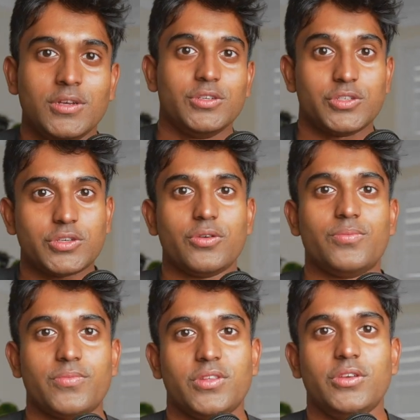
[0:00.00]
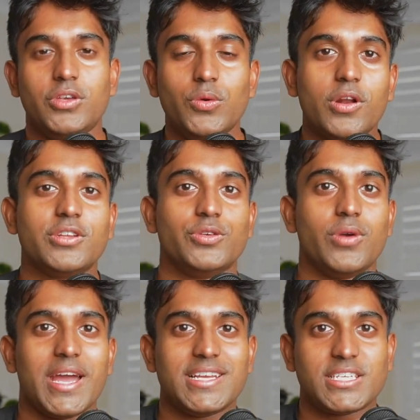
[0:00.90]
So you want to do
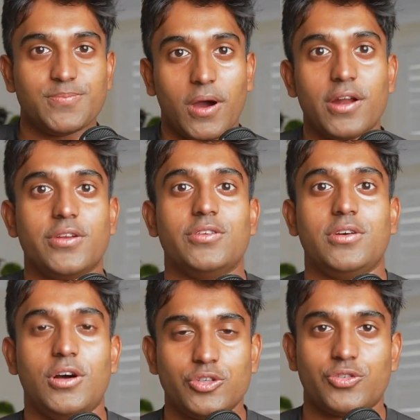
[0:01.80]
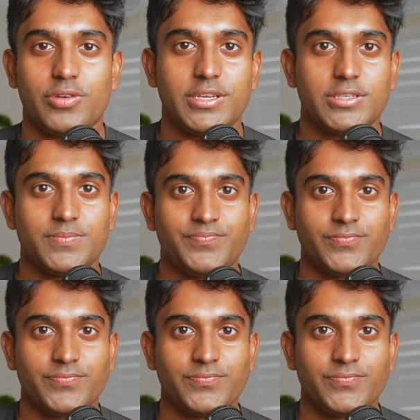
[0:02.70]
a Spartan Ultra race.